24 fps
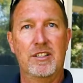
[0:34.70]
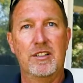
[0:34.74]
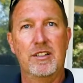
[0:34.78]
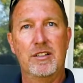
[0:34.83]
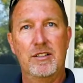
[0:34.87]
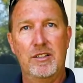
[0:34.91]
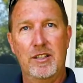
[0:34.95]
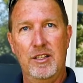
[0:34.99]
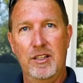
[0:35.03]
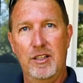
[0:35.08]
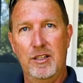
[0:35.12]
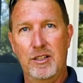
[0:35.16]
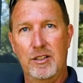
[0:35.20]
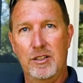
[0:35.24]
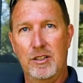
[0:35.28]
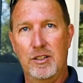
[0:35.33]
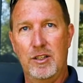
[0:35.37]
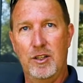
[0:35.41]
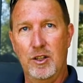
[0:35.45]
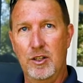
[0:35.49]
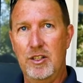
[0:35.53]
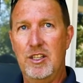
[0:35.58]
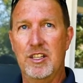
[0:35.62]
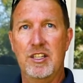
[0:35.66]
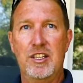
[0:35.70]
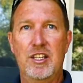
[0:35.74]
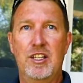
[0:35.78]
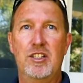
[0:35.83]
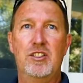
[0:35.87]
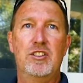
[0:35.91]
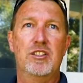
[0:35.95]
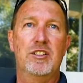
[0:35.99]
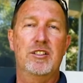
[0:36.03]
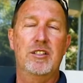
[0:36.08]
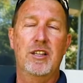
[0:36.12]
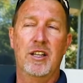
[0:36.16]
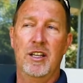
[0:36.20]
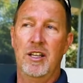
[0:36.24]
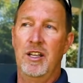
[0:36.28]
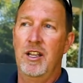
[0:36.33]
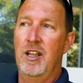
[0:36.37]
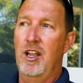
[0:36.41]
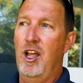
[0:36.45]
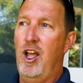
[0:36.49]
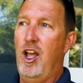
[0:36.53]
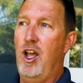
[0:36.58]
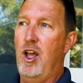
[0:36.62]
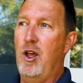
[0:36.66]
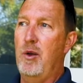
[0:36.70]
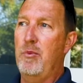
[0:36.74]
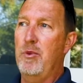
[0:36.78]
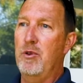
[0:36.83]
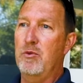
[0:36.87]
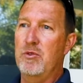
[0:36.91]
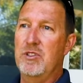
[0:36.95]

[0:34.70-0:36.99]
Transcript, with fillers: in, in good condition. Um,